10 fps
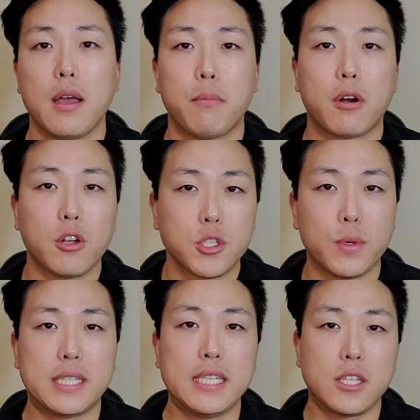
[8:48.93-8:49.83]
But also
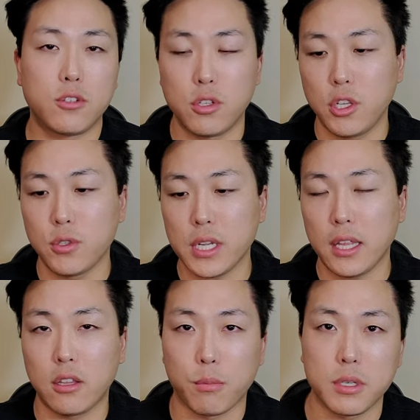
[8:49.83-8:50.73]
it's easier to use
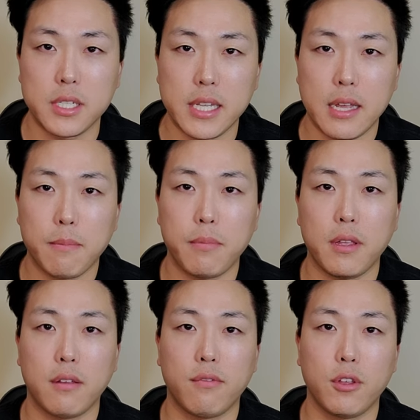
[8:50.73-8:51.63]
a Derma stamp
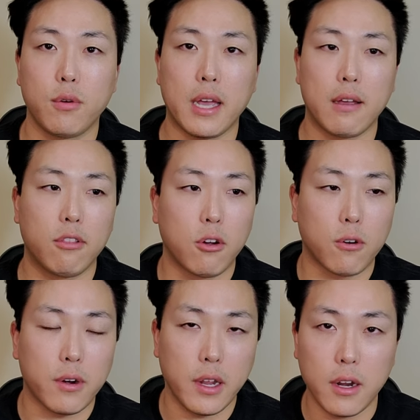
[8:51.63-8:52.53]
if you have
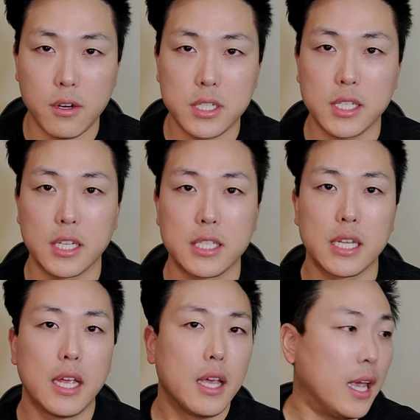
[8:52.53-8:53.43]
longer hair,
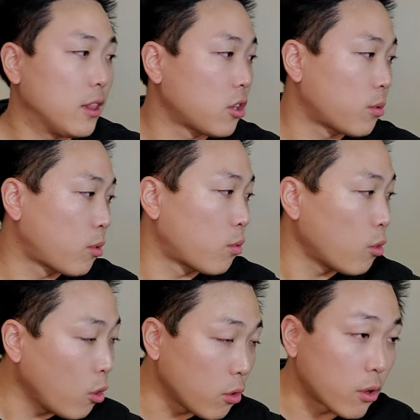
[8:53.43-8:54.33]
since a Derma
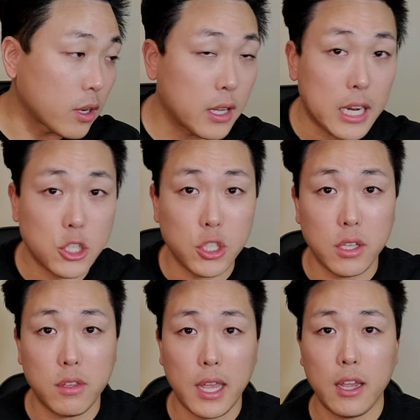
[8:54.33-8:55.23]
roller can actually
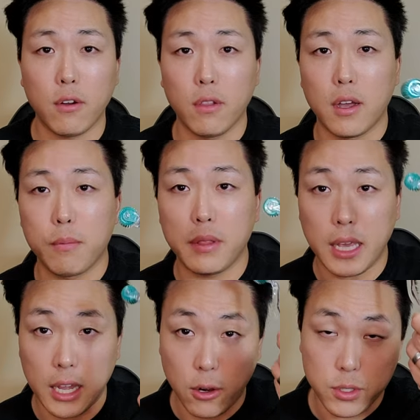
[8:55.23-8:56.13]
tangle up the
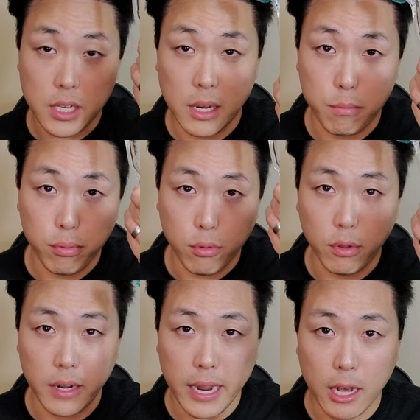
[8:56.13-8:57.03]
hairs and
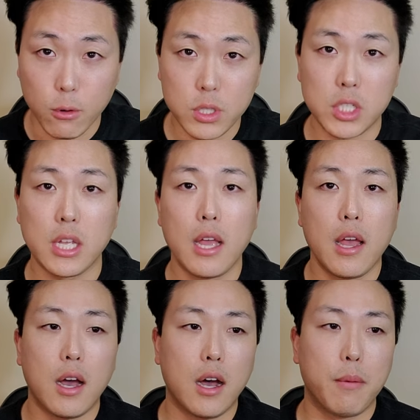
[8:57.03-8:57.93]
pull it out.
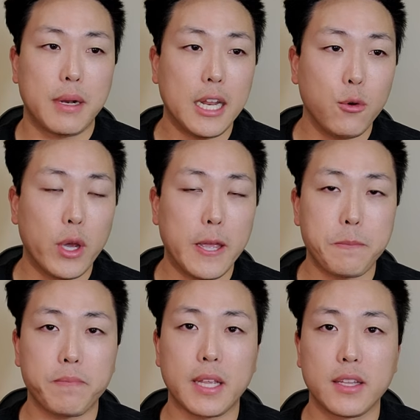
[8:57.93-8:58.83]
But
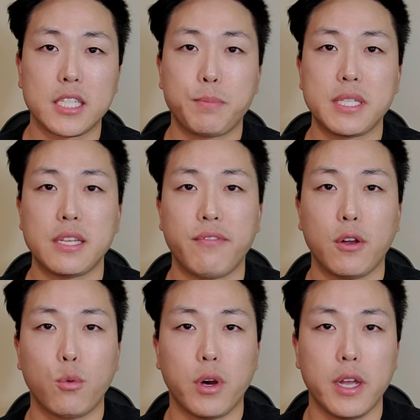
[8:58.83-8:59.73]
anyway, this
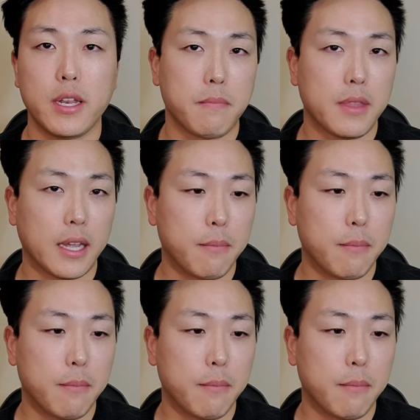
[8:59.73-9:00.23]
specific one, like I